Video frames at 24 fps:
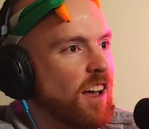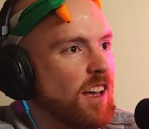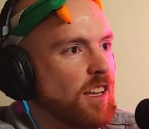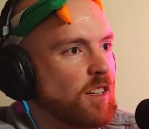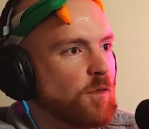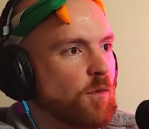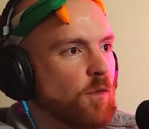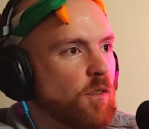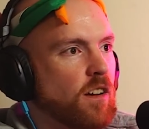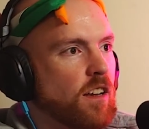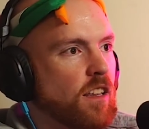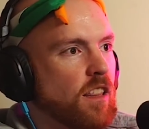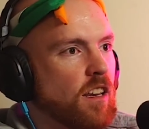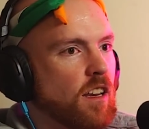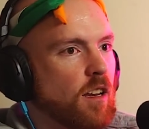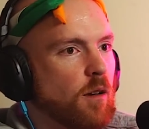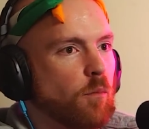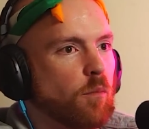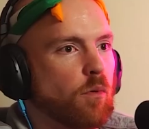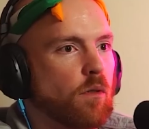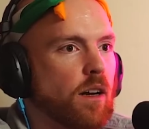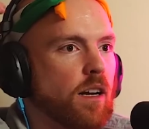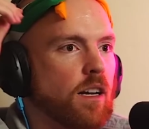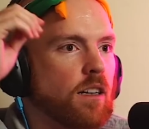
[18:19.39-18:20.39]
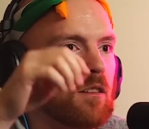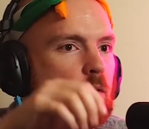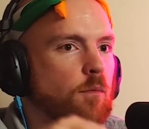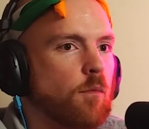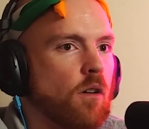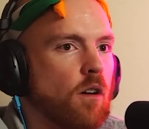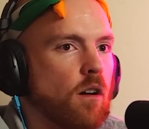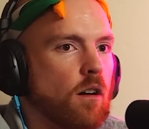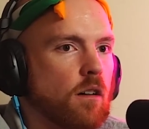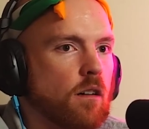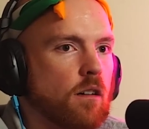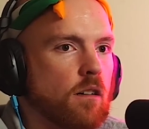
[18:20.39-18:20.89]
It's funny that he brings
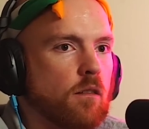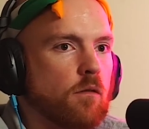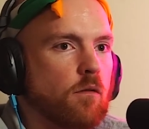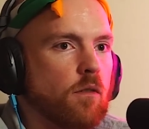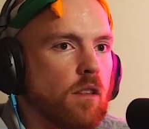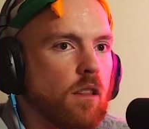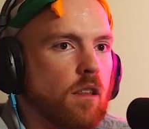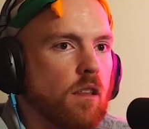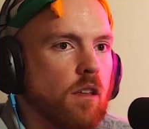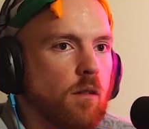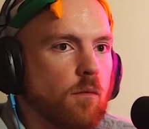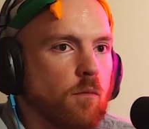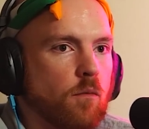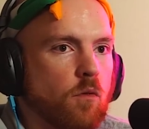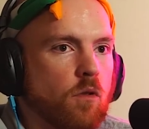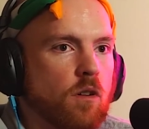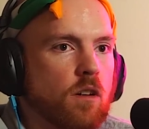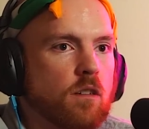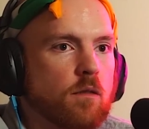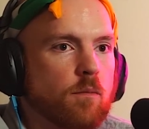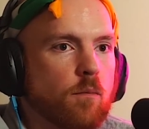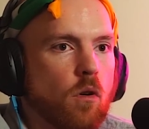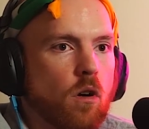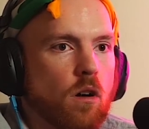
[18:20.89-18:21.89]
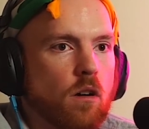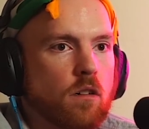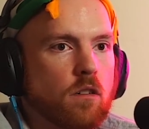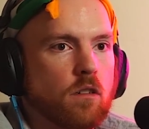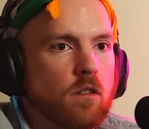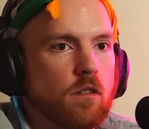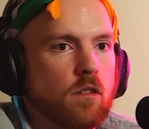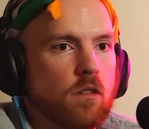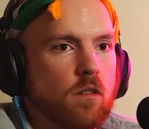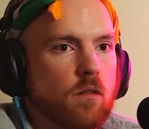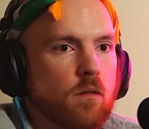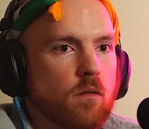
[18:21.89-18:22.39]
Mark with him. What does Mark
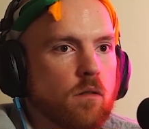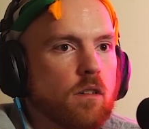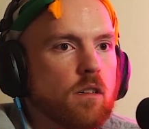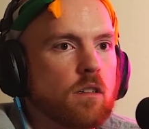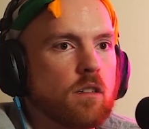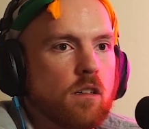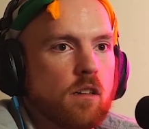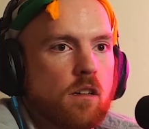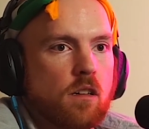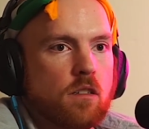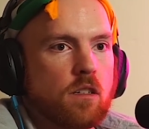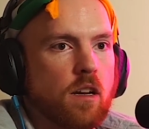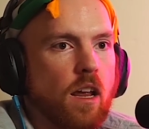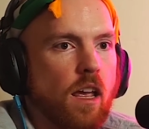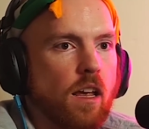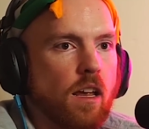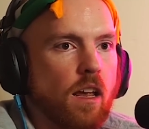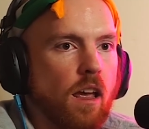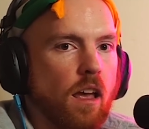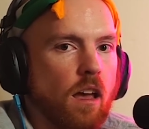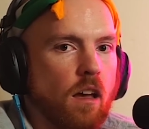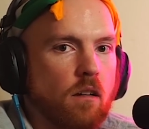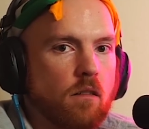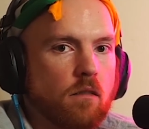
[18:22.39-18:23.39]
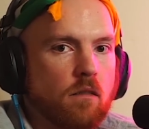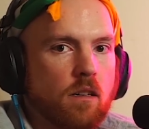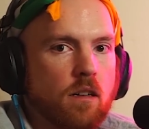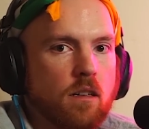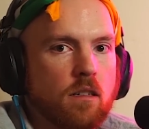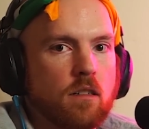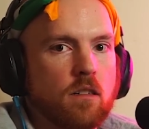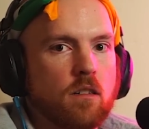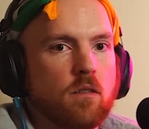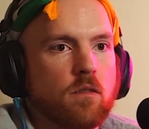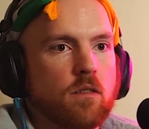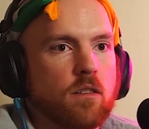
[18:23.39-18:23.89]
do? Does he just hang out? He
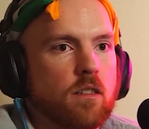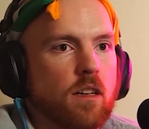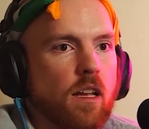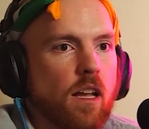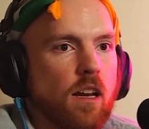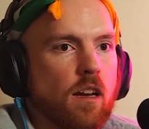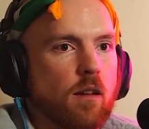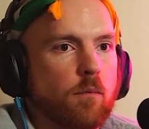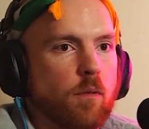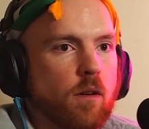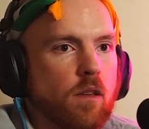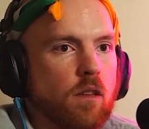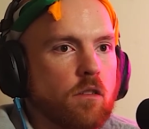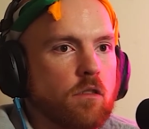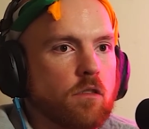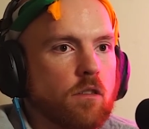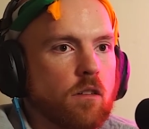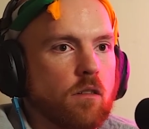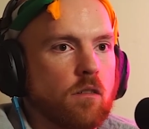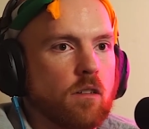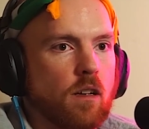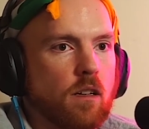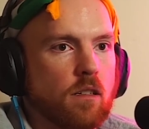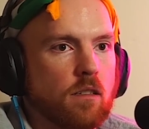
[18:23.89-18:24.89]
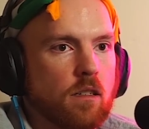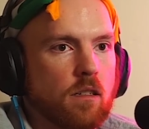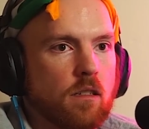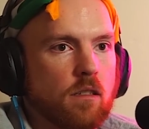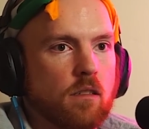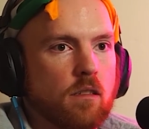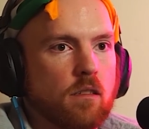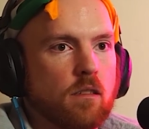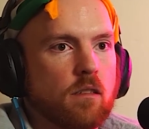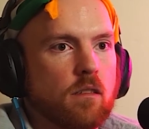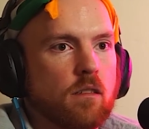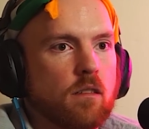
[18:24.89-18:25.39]
doesn't do stand-up on the show, does
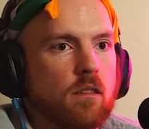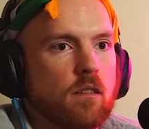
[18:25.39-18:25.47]
he?